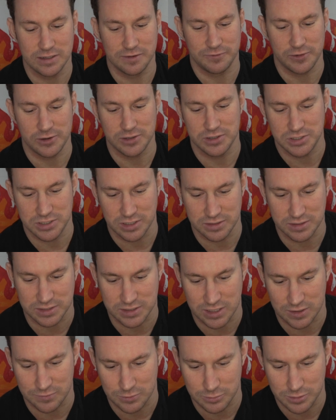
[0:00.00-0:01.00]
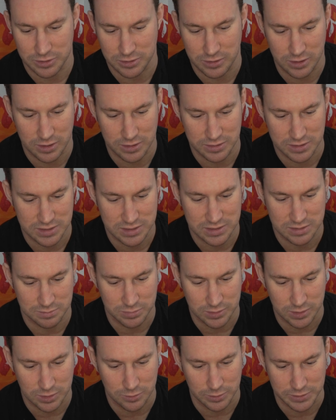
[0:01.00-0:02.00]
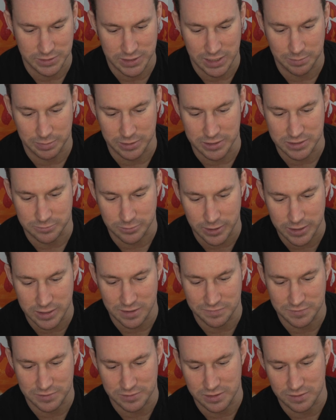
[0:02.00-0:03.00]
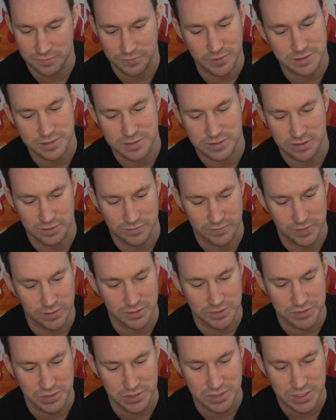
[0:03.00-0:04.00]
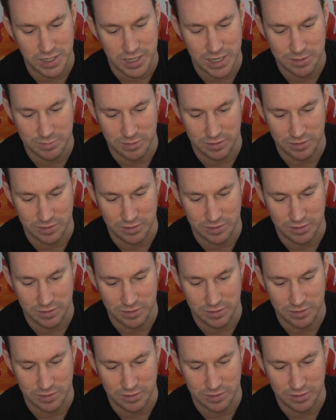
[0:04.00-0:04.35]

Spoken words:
to finally share this cover with y'all. This book will take place right after the events of A Glitch in Time